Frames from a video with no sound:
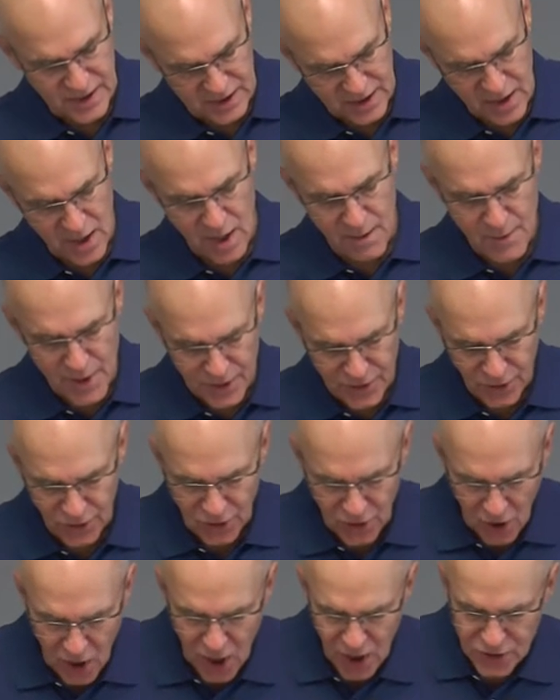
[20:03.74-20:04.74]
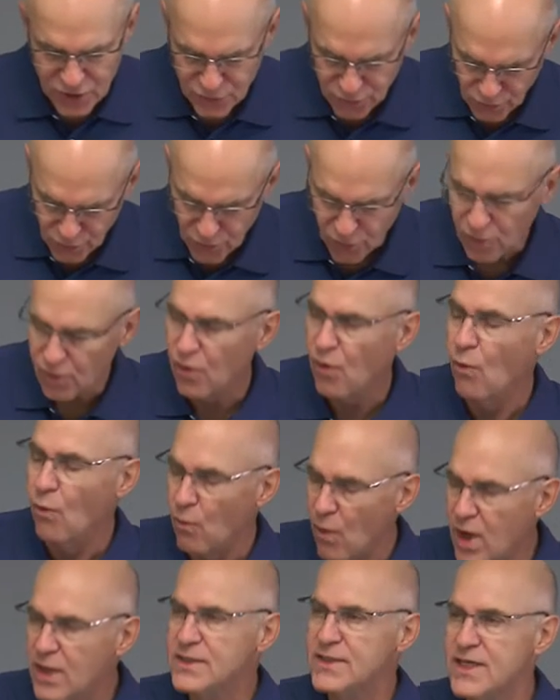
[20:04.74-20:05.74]
to come under God's rule
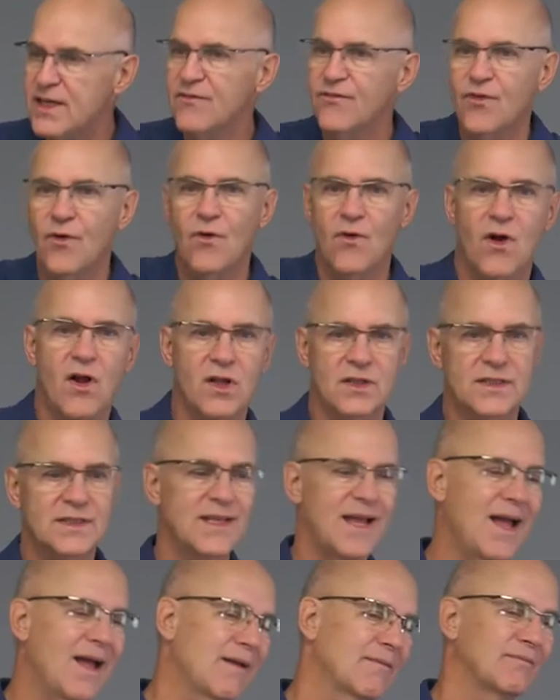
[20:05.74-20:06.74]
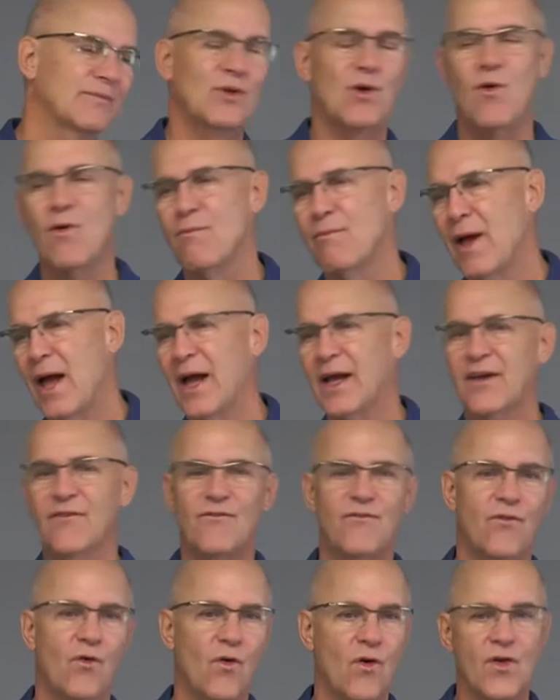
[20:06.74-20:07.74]
once and for all. Stop going back
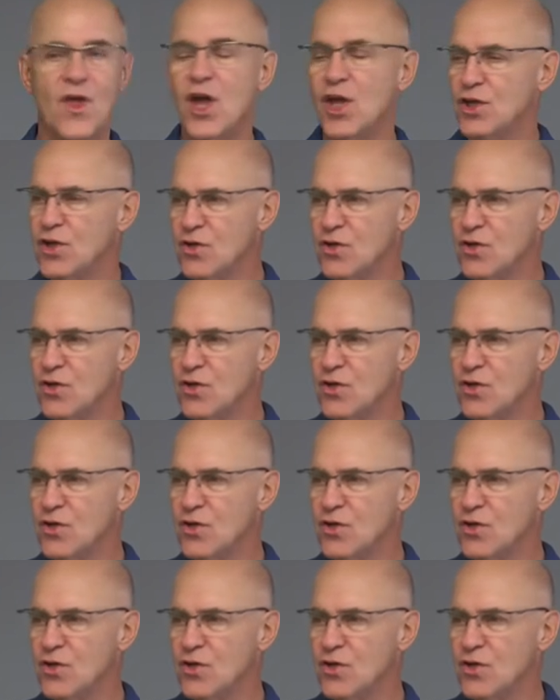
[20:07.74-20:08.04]
and forth.